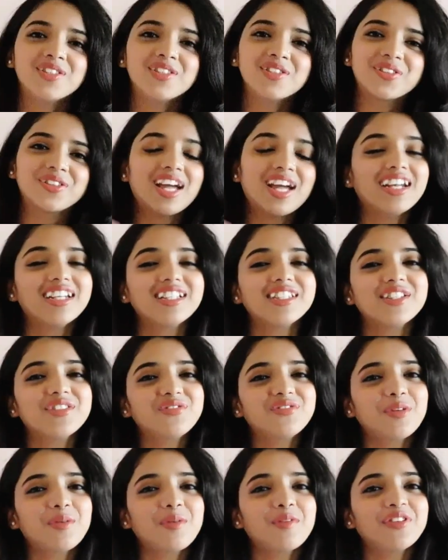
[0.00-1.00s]
So that is
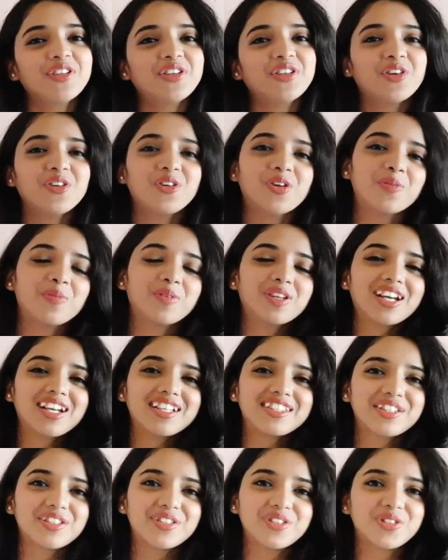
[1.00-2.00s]
it for my video. Hope you
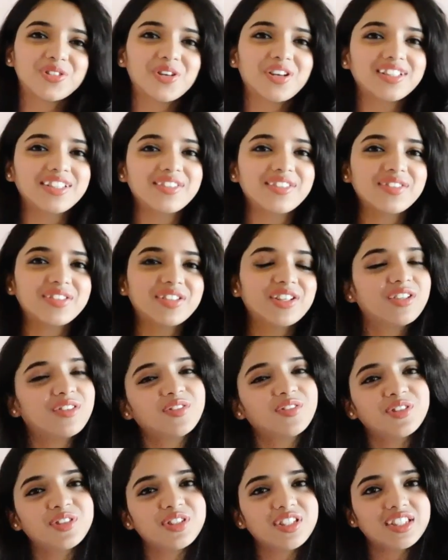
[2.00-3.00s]
guys enjoyed this video.
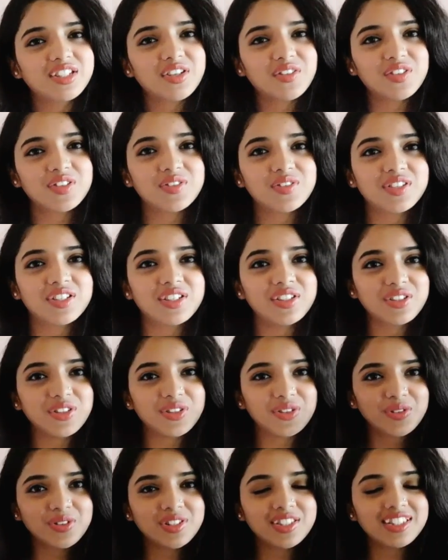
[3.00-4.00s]
If you did, just give this video a
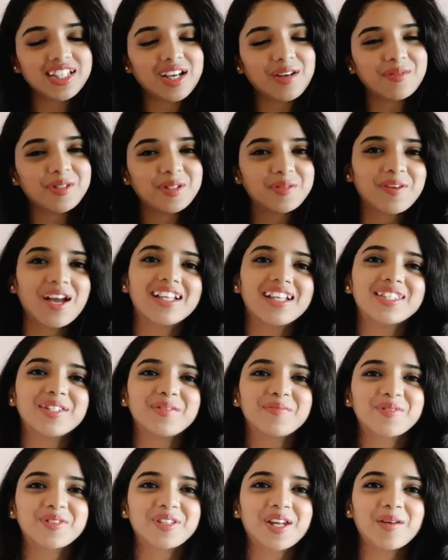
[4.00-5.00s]
huge thumbs up and
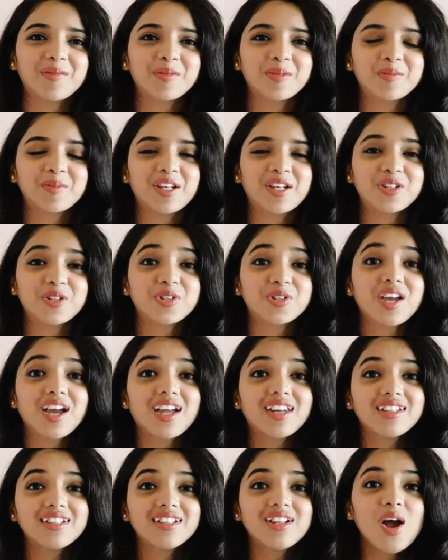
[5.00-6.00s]
subscribe to my
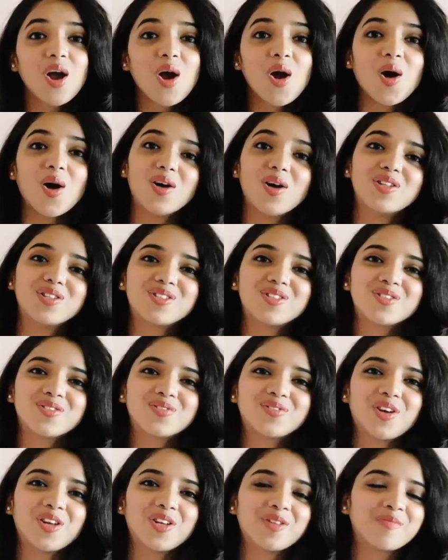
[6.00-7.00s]
channel. Also
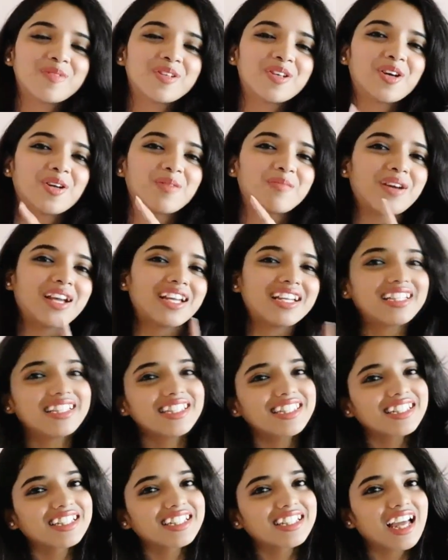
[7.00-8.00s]
follow me on my
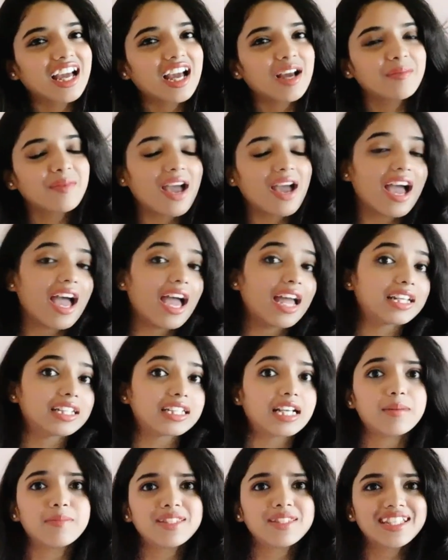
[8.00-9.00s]
Instagram
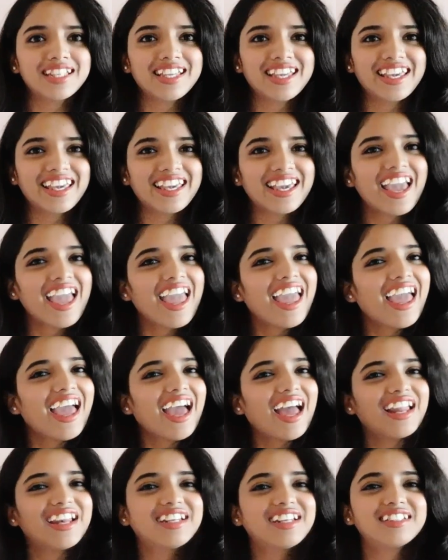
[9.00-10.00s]
and come say hey
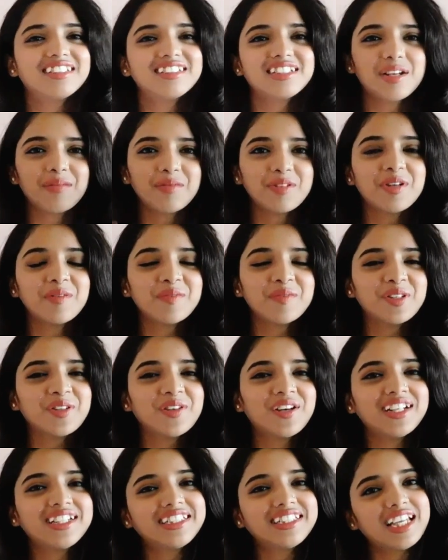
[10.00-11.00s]
and comment down
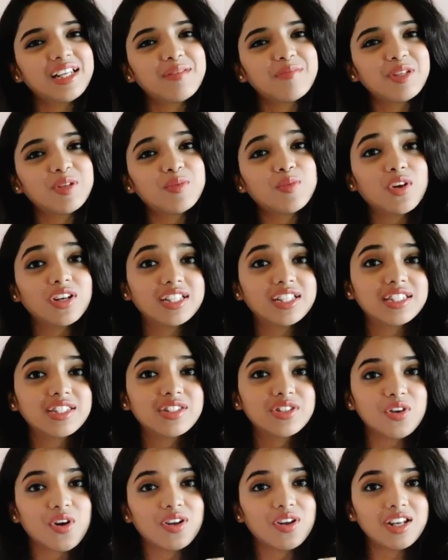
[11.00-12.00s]
below and tell me what
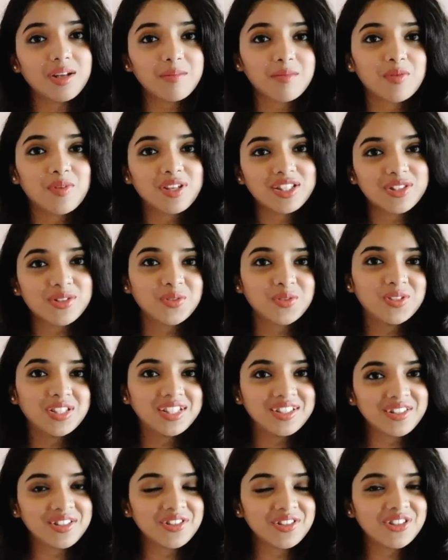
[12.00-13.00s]
is your number one school
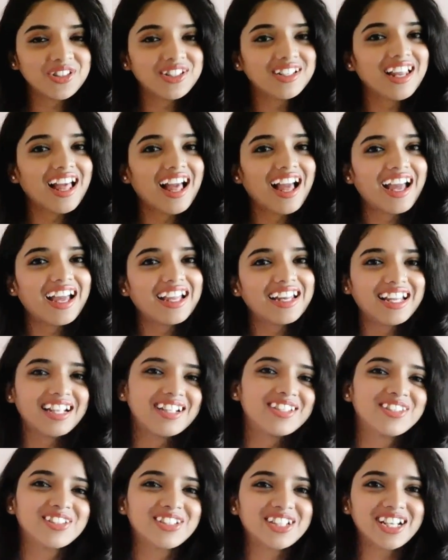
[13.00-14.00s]
essential, and
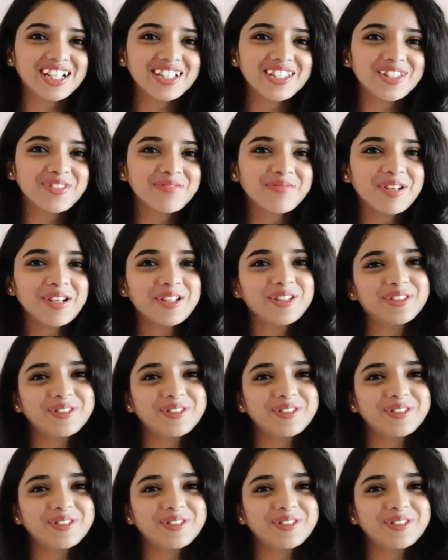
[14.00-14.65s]
I'll see you guys tomorrow.